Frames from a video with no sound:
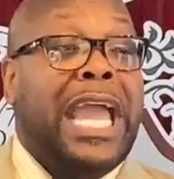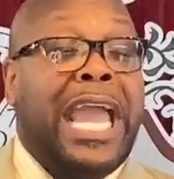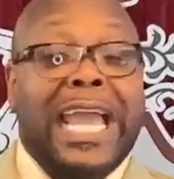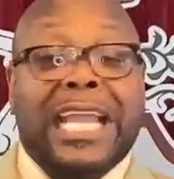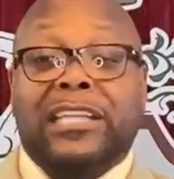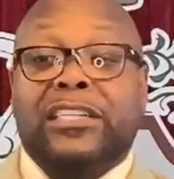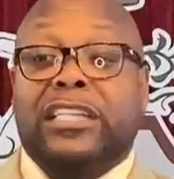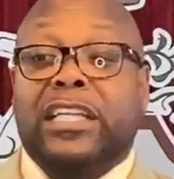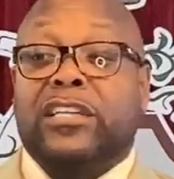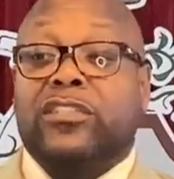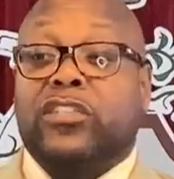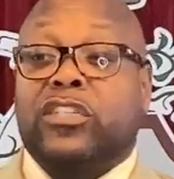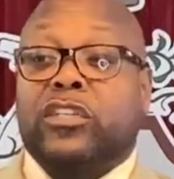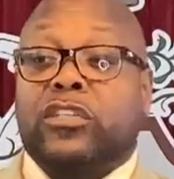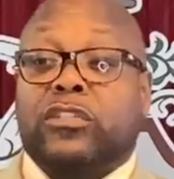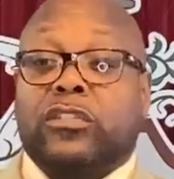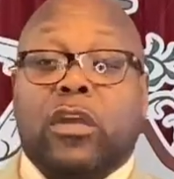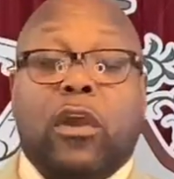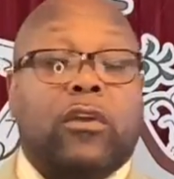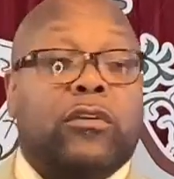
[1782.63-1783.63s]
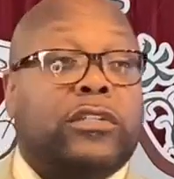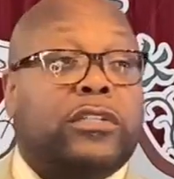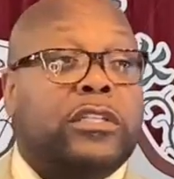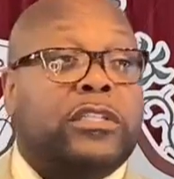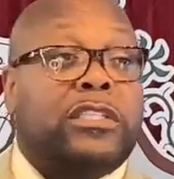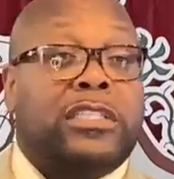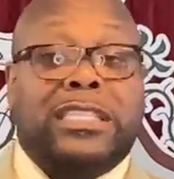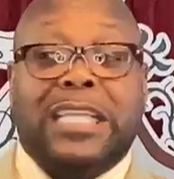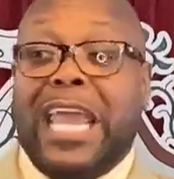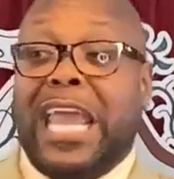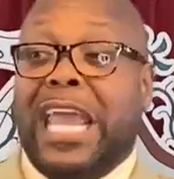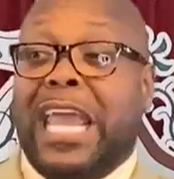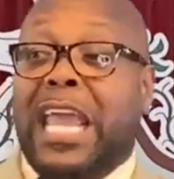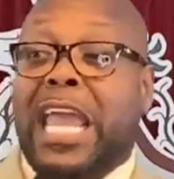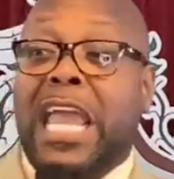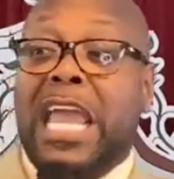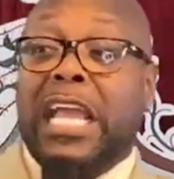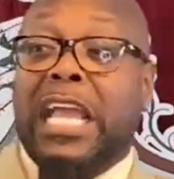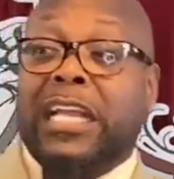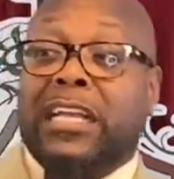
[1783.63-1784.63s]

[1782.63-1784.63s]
And then she turned and said,